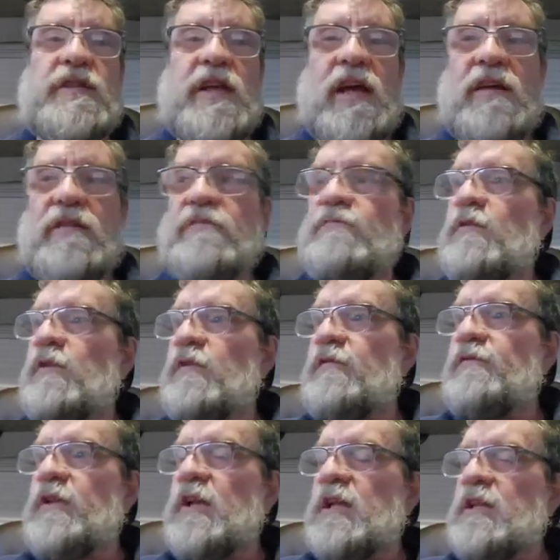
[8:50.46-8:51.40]
have
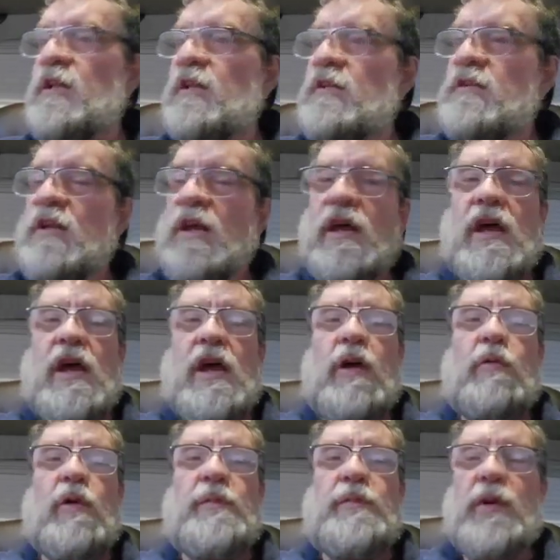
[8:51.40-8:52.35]
reflectix.
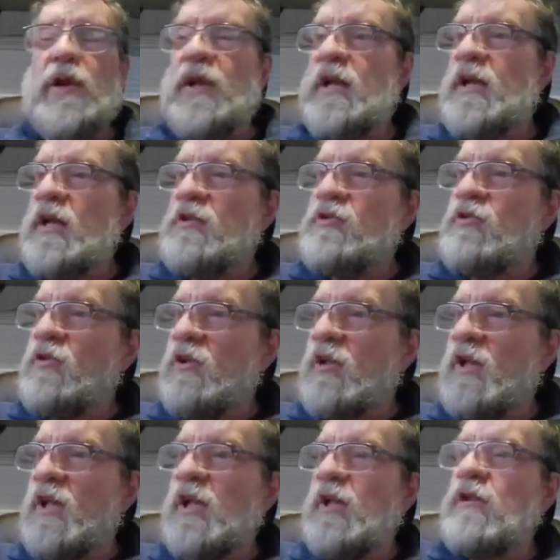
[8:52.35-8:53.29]
We put an
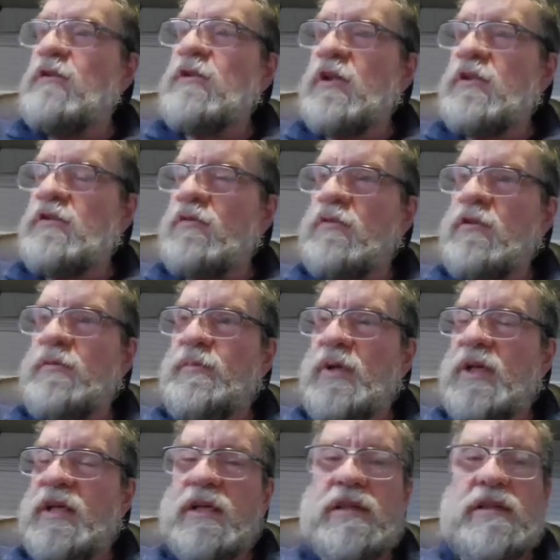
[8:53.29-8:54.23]
extra layer under the
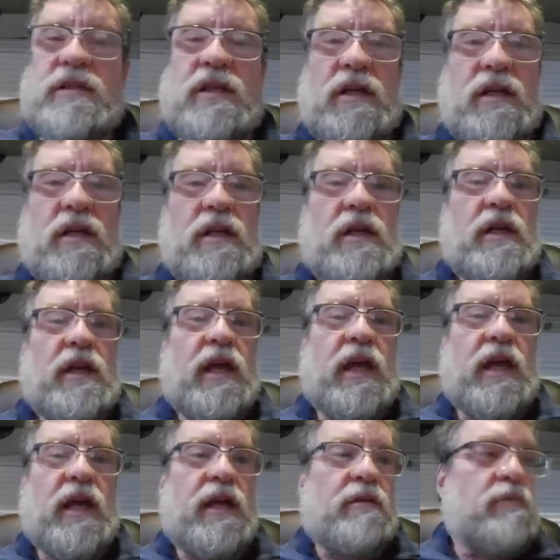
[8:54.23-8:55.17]
bed,
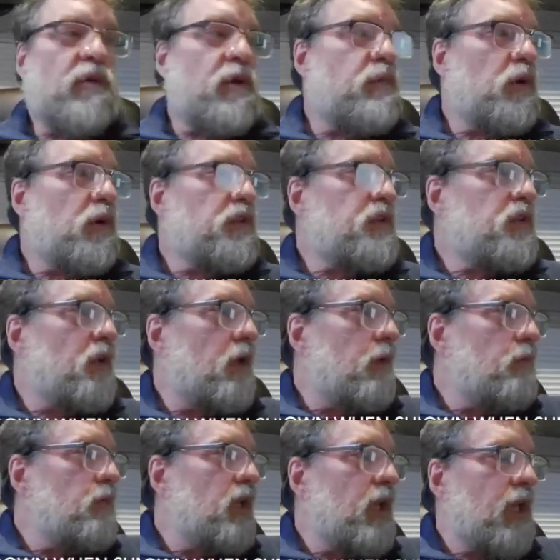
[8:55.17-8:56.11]
and we put
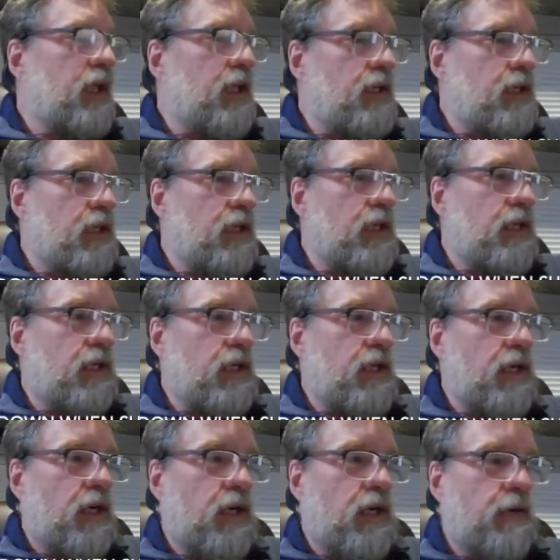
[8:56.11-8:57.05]
some in
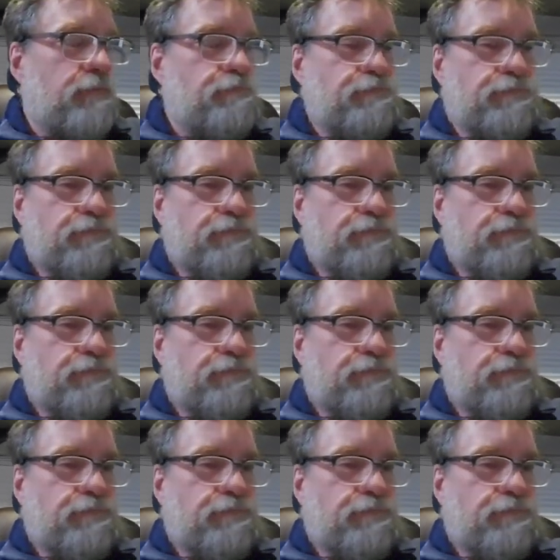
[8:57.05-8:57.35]
the